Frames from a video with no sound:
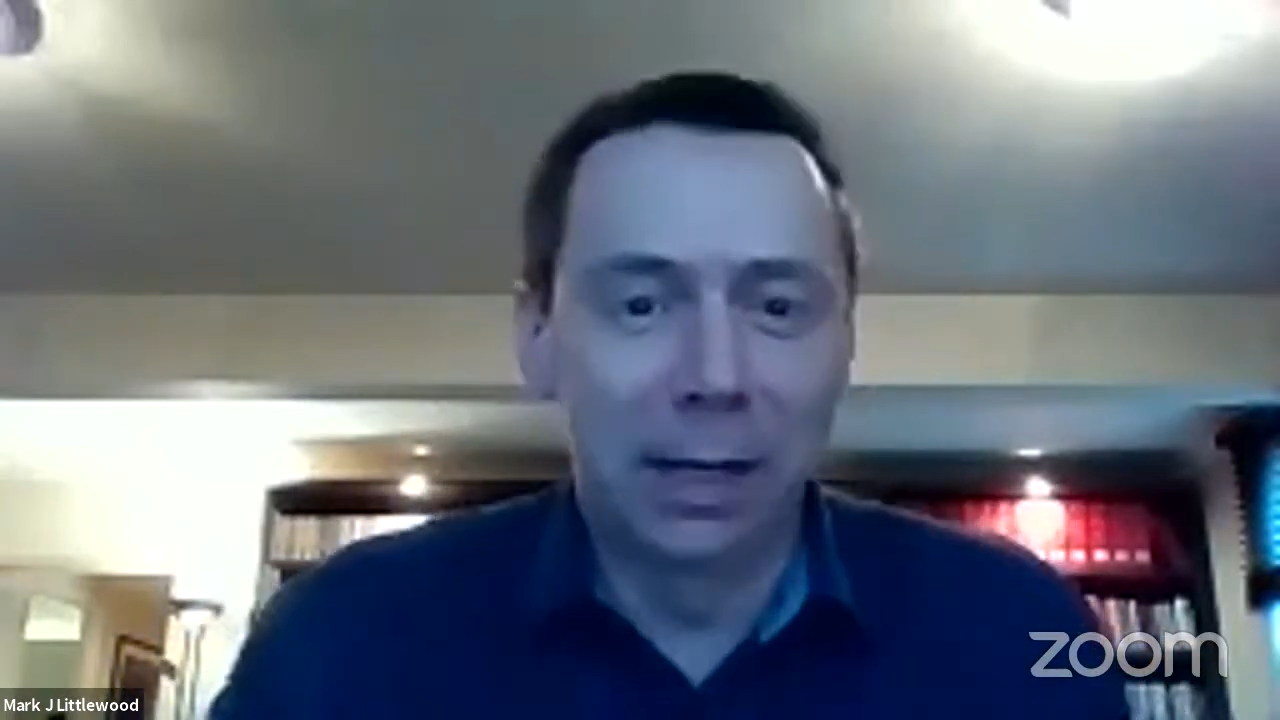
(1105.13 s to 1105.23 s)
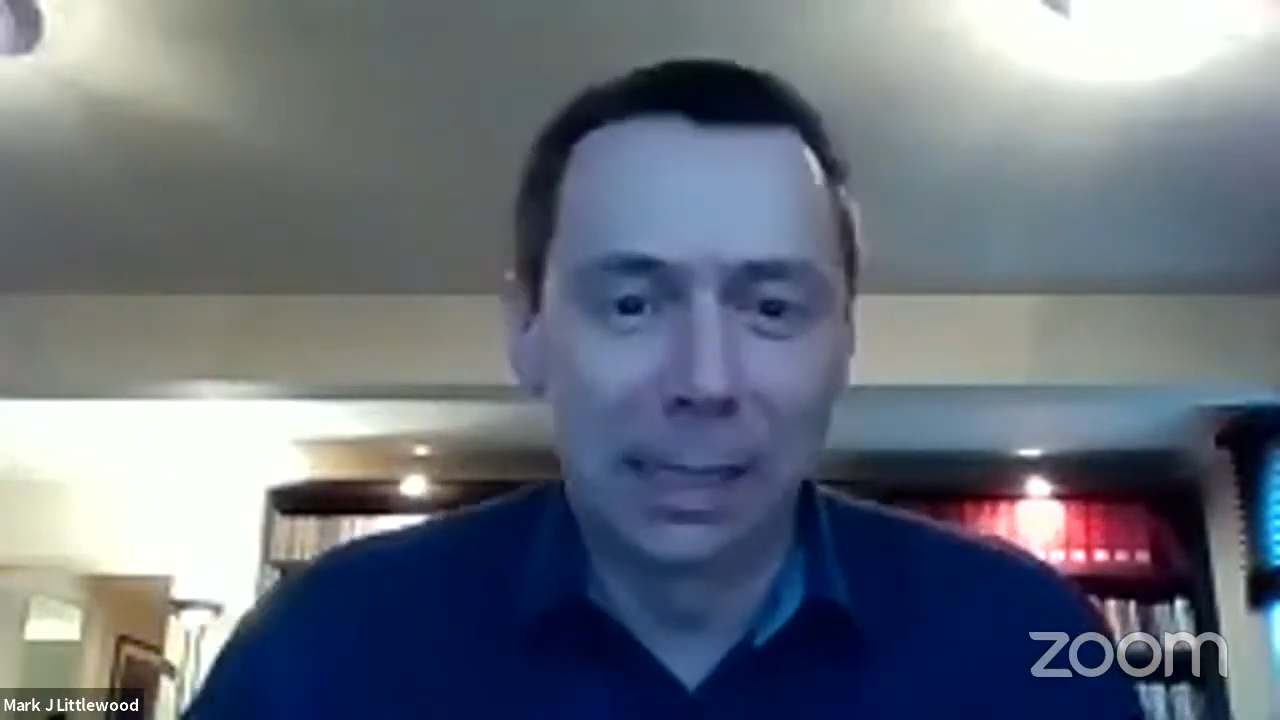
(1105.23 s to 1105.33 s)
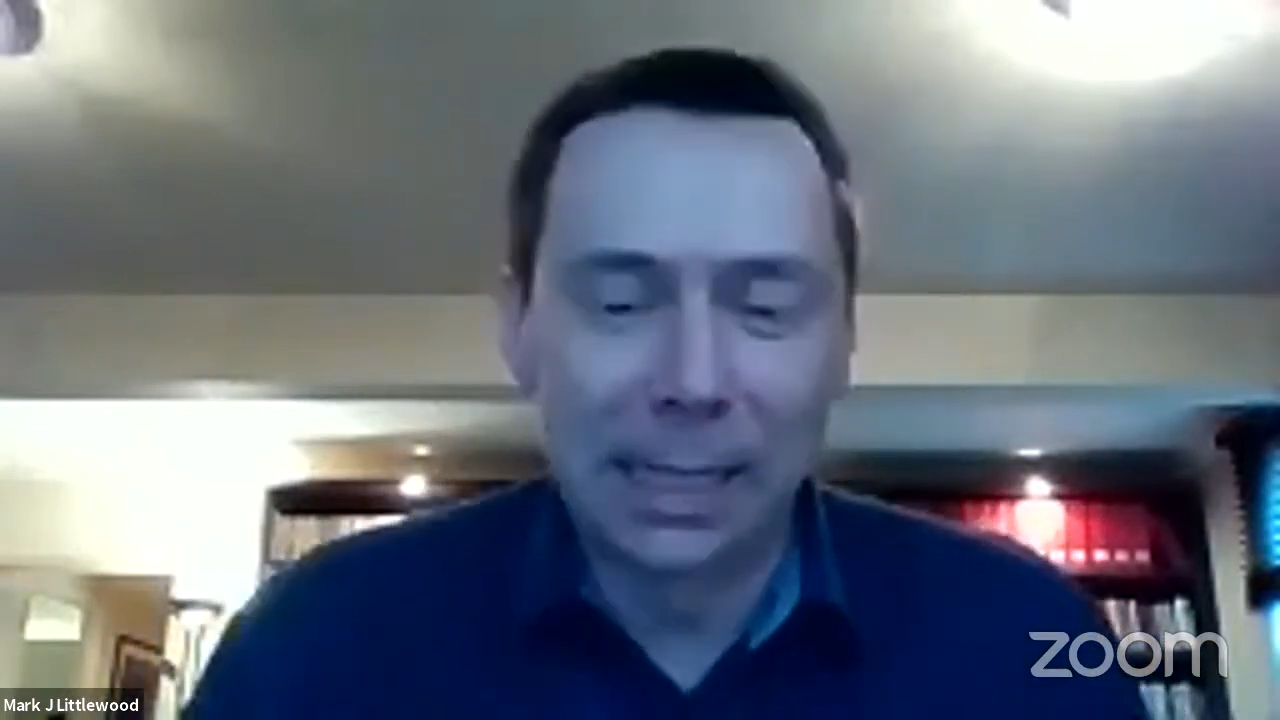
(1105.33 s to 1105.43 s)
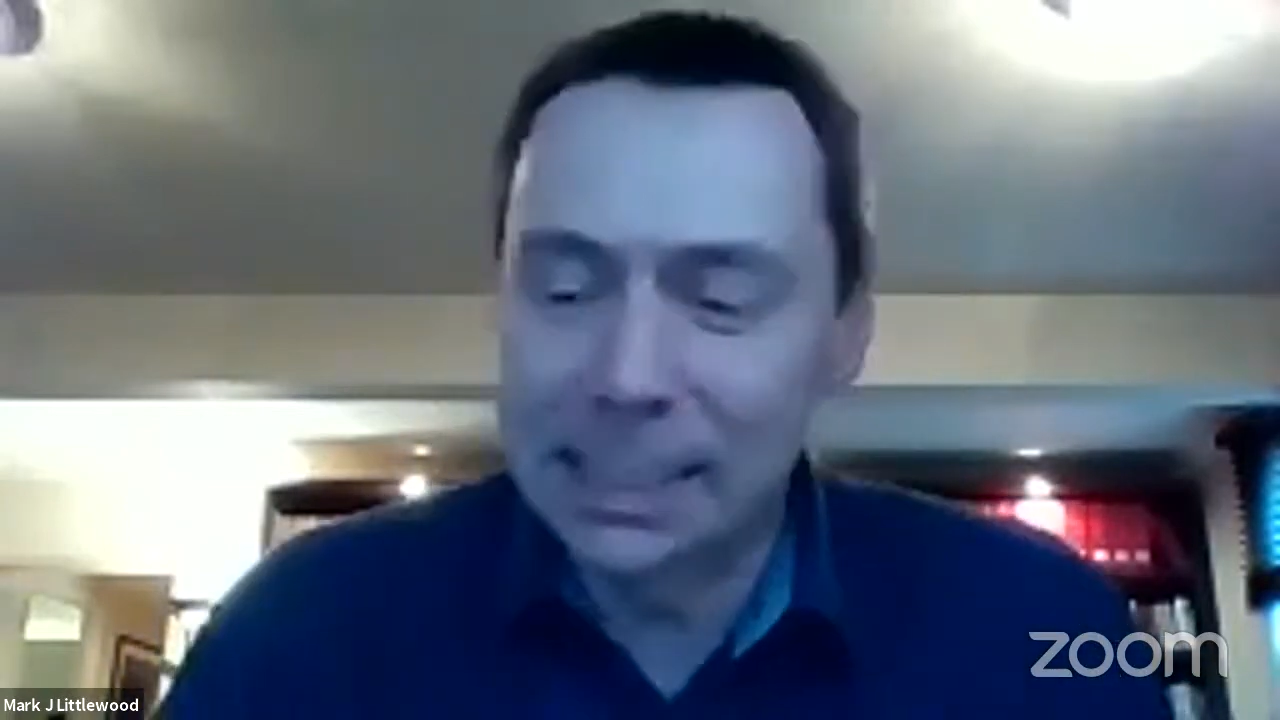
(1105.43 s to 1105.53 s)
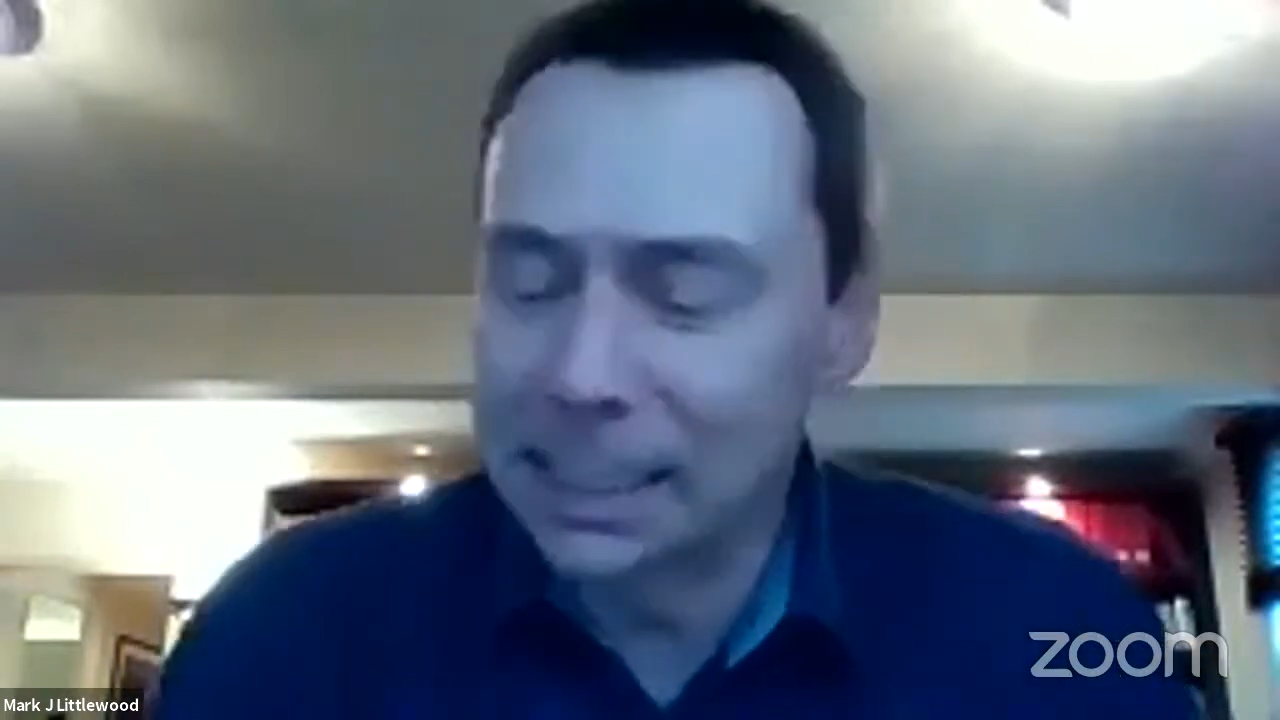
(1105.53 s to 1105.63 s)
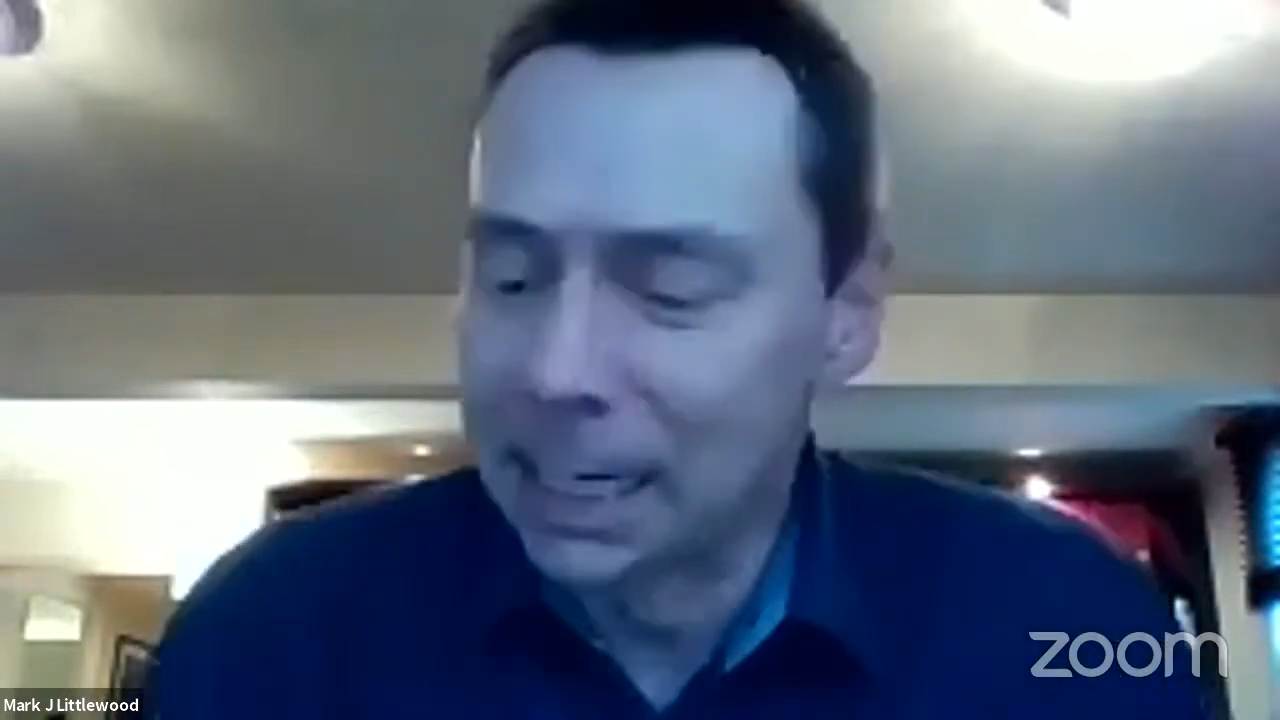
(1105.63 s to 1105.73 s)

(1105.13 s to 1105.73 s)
this.